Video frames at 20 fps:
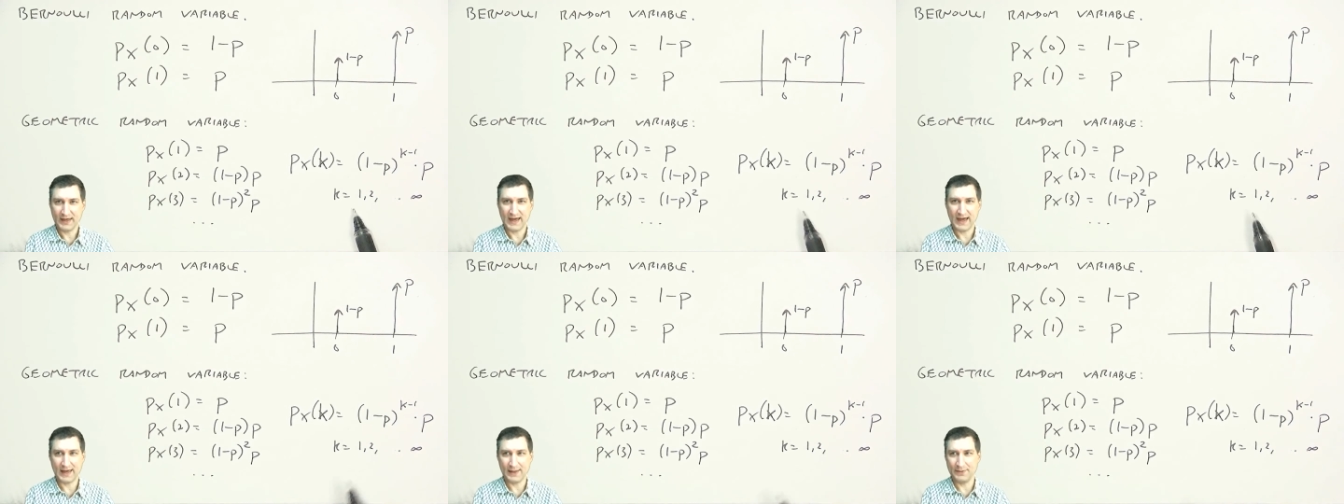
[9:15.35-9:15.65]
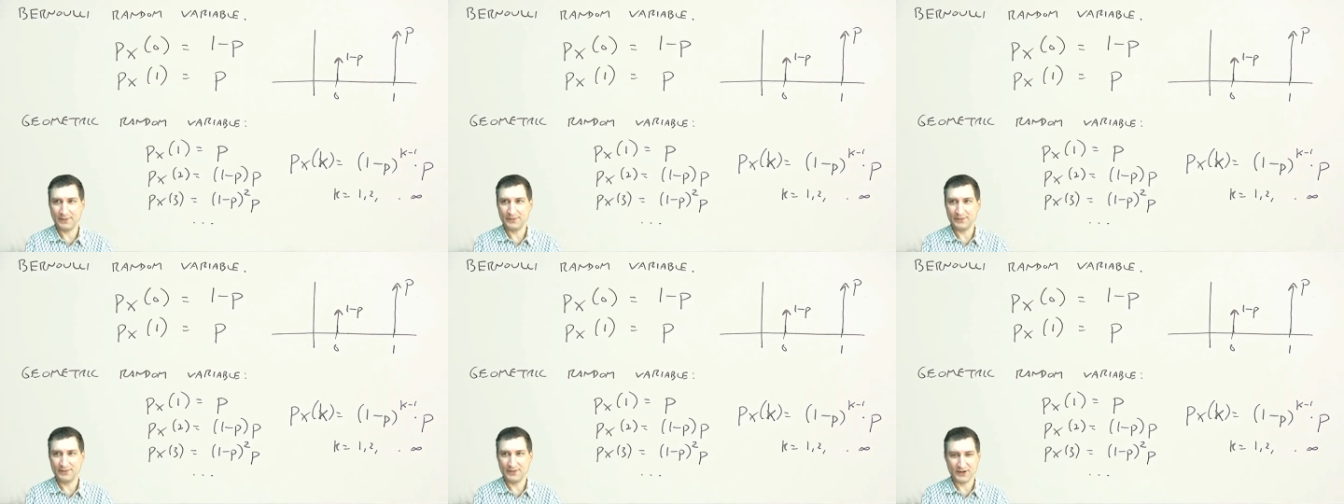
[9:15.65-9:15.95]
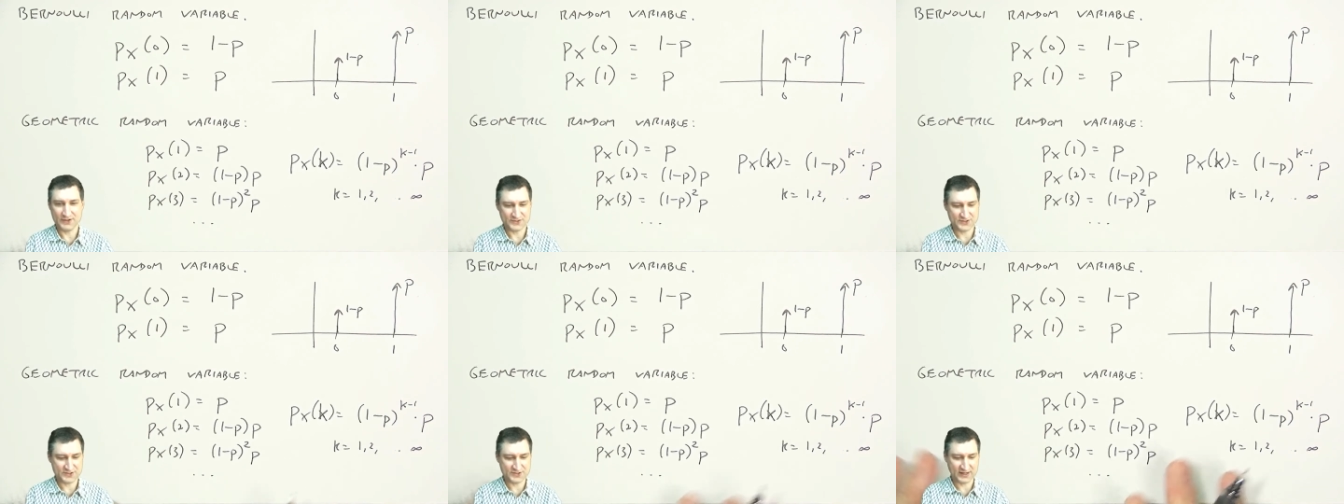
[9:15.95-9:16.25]
and
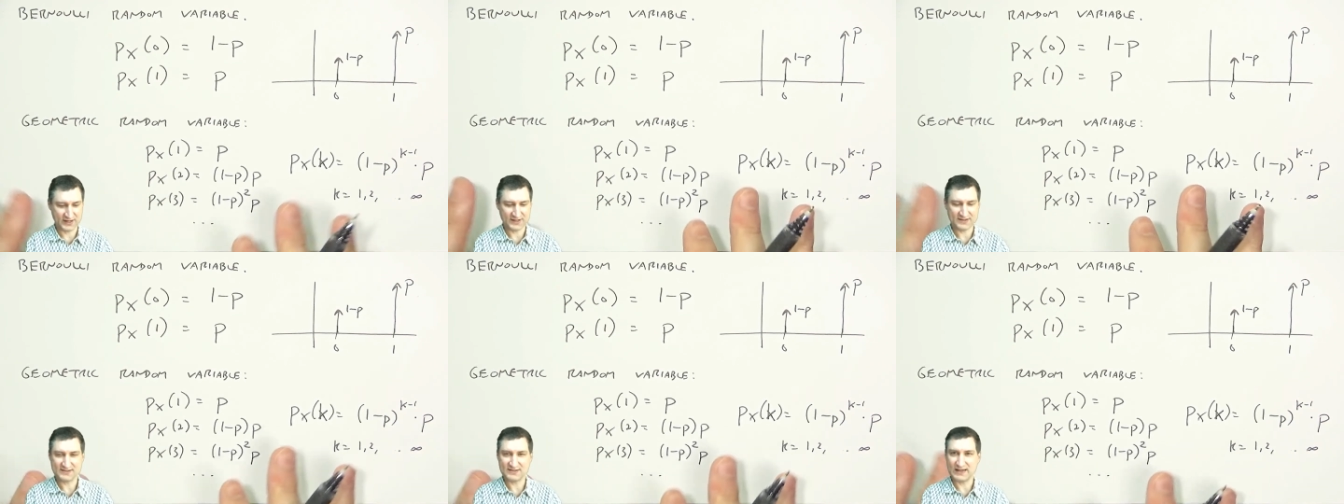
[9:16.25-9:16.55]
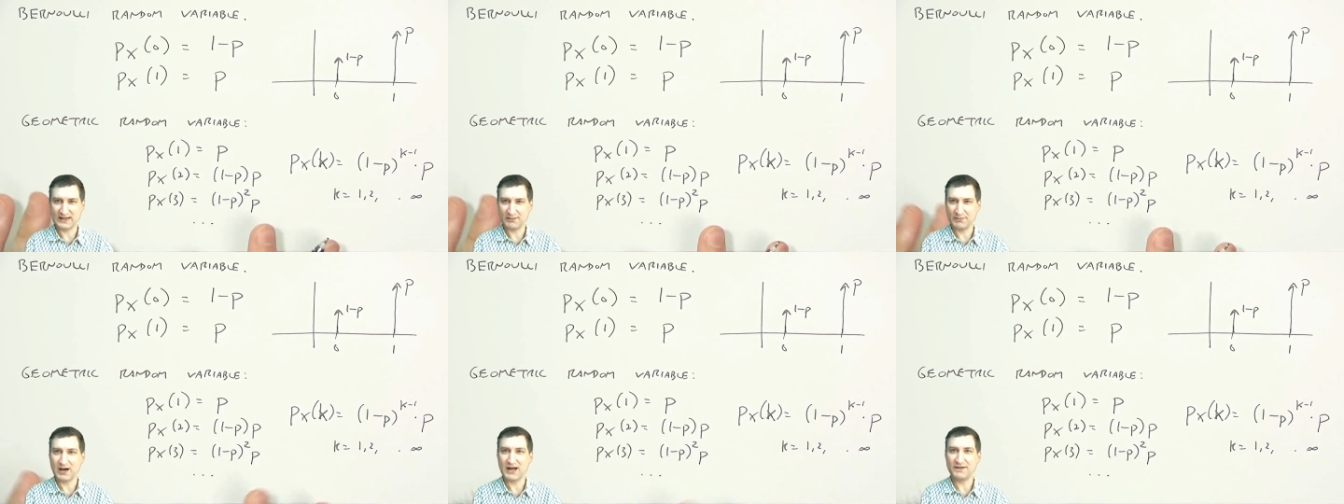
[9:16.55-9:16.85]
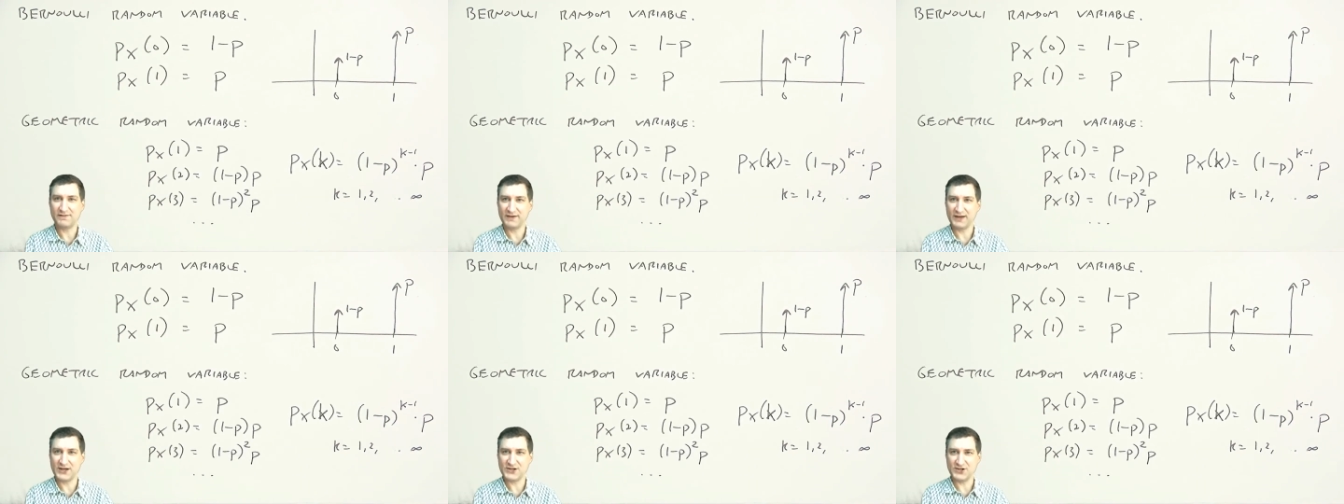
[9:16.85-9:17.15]
there's just like a slight
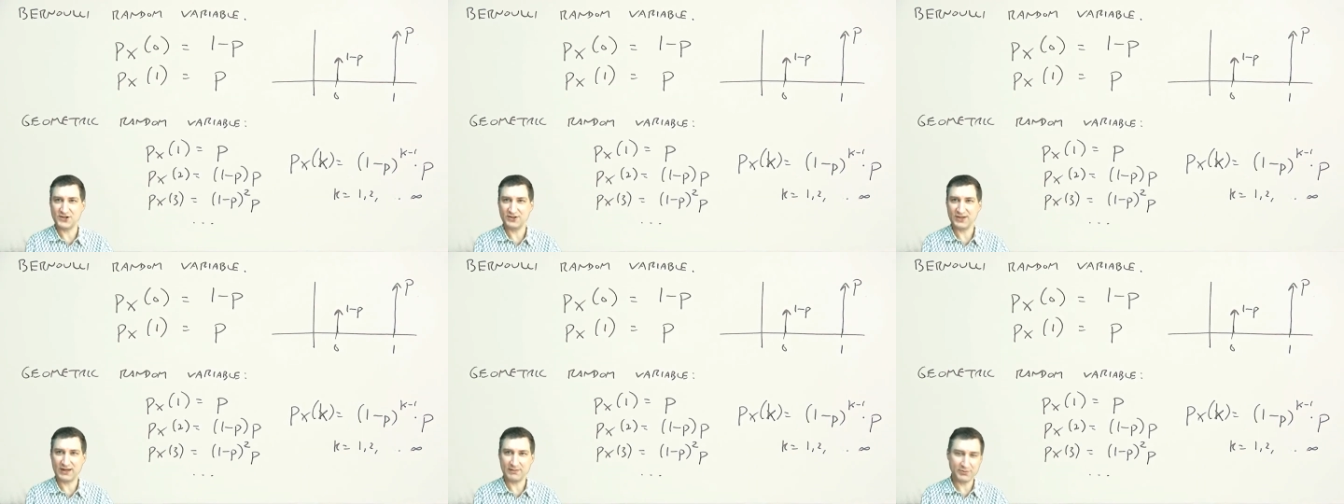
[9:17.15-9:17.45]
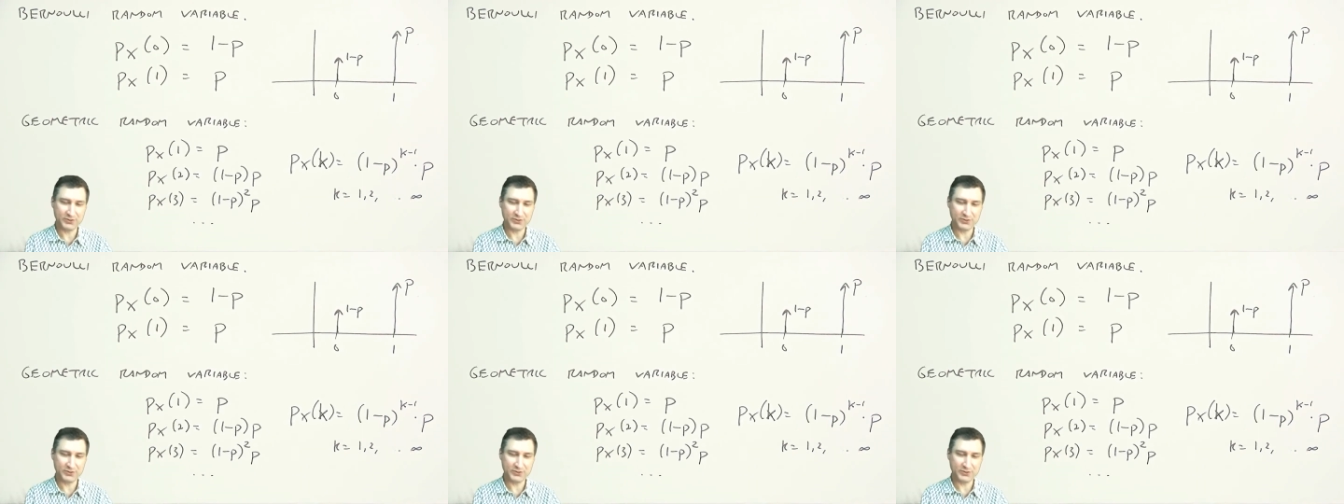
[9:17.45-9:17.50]
modification of that.